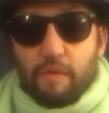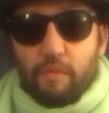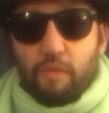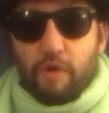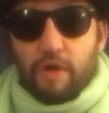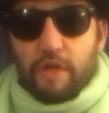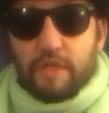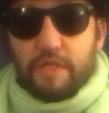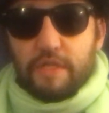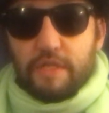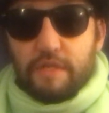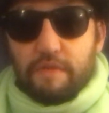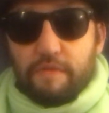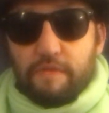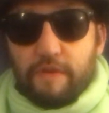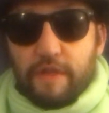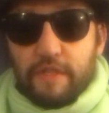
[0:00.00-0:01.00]

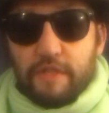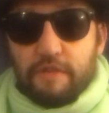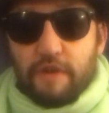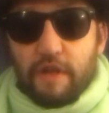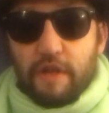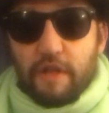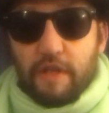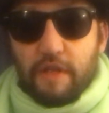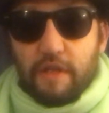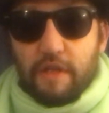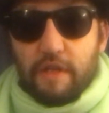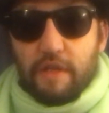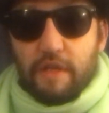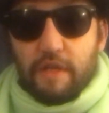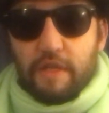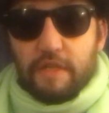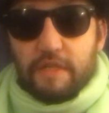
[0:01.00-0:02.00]
what's frustrating
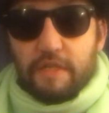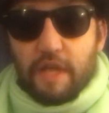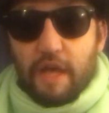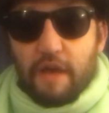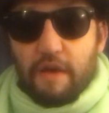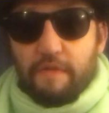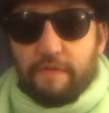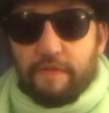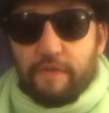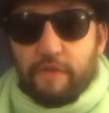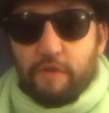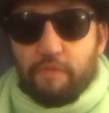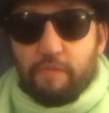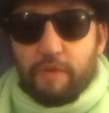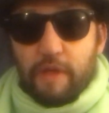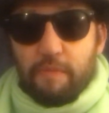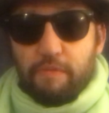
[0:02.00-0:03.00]
is how
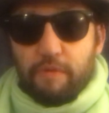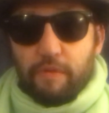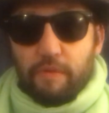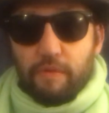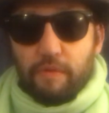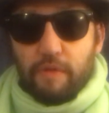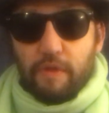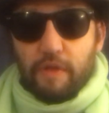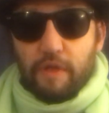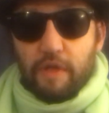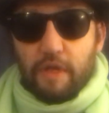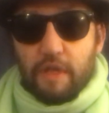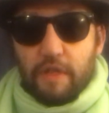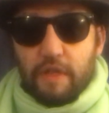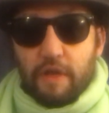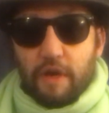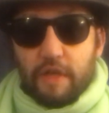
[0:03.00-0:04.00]
few people
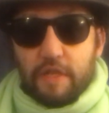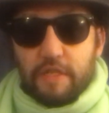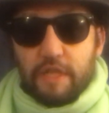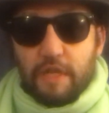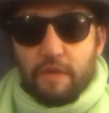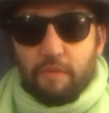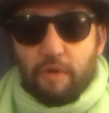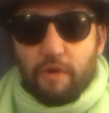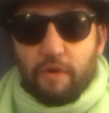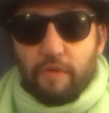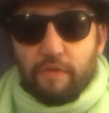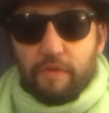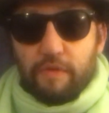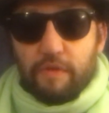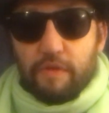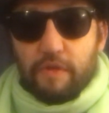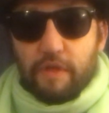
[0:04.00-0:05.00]
in the IT
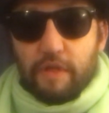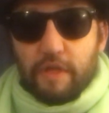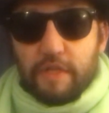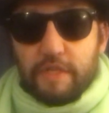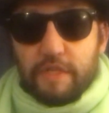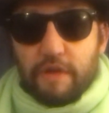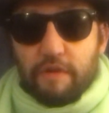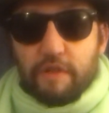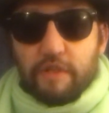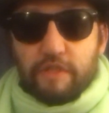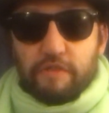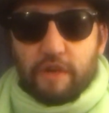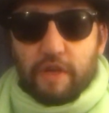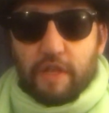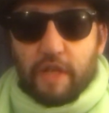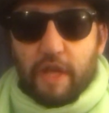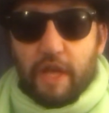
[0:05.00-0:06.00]
world, at least here in
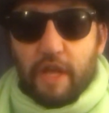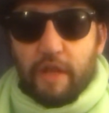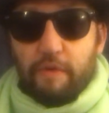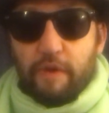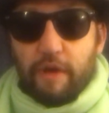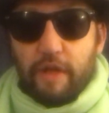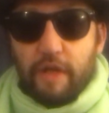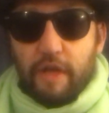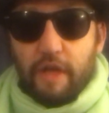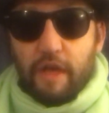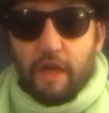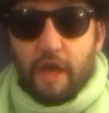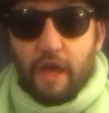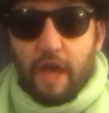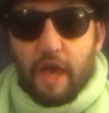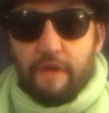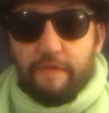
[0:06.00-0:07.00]
Australia anyway,
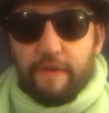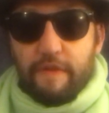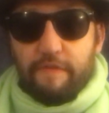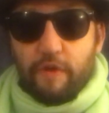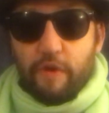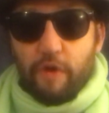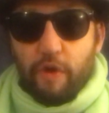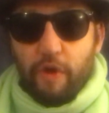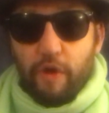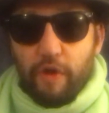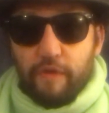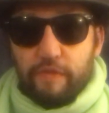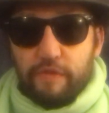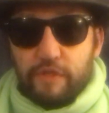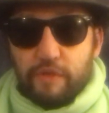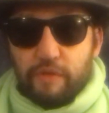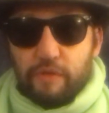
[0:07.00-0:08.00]
have ever heard
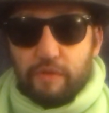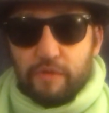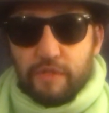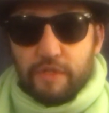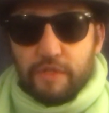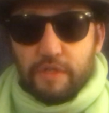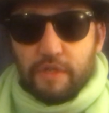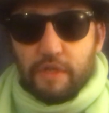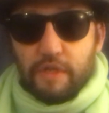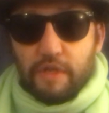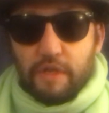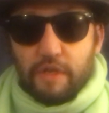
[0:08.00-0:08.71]
of JAWS